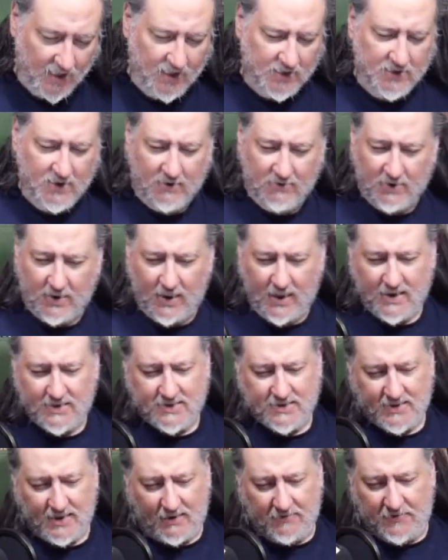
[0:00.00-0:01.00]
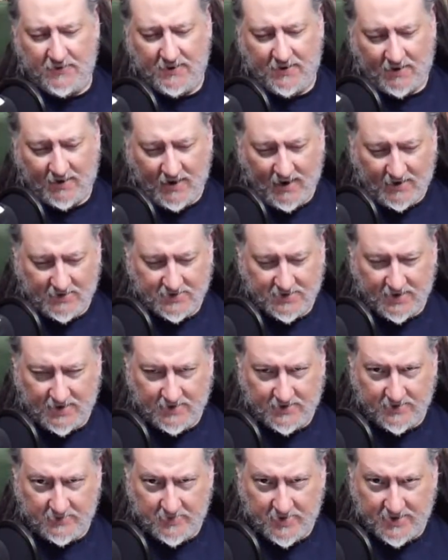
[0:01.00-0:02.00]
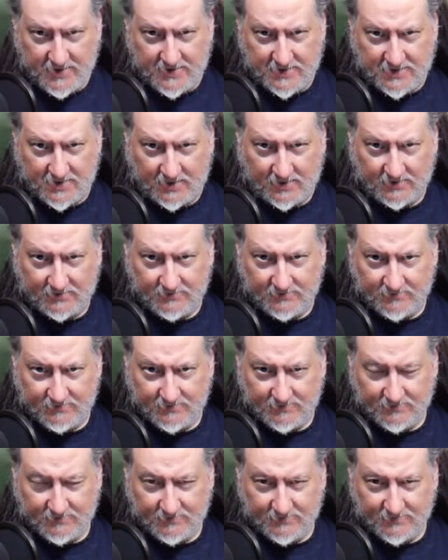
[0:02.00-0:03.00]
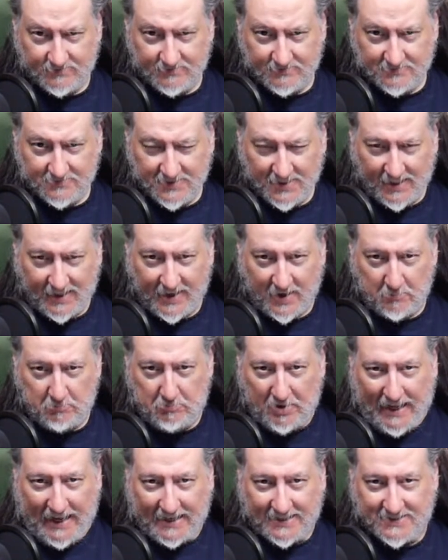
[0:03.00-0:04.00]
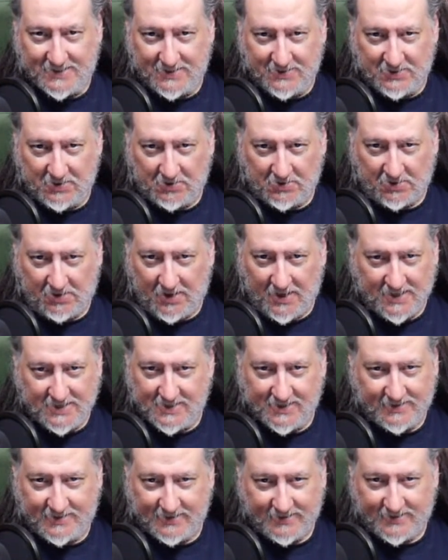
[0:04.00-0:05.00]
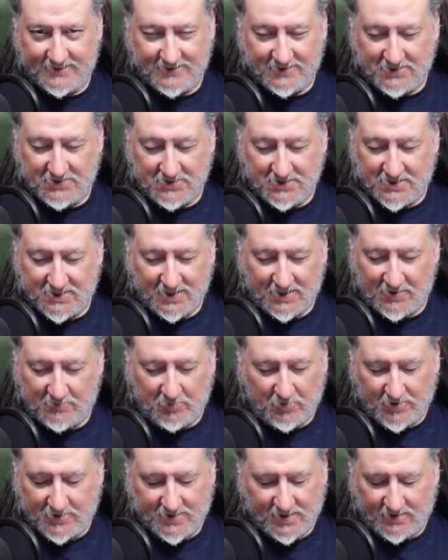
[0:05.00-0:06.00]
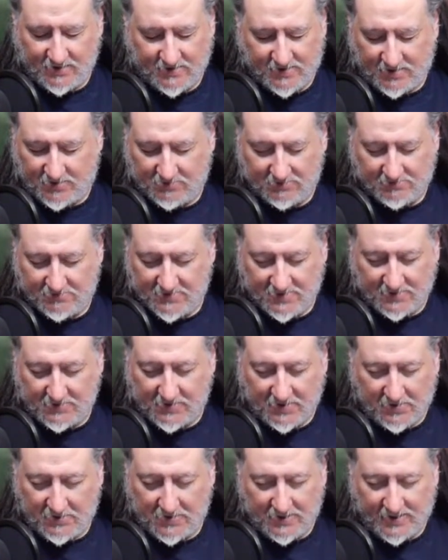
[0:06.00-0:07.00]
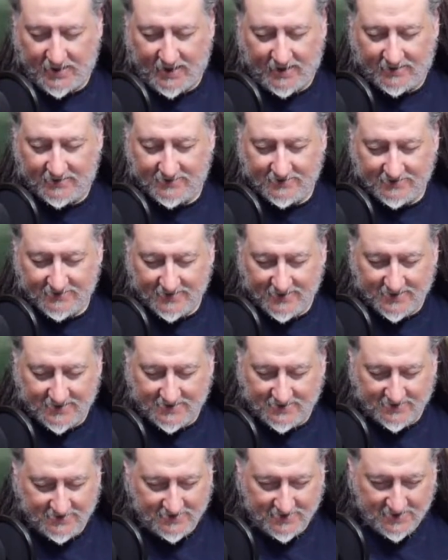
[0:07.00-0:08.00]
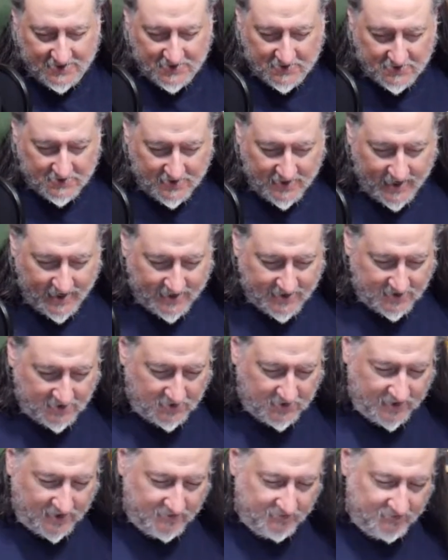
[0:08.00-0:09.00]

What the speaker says: Do you have all that stuff in your house, Dungeon Minister? You're like a box in your closet. You just tell the boys, don't go in that. That's dad's only.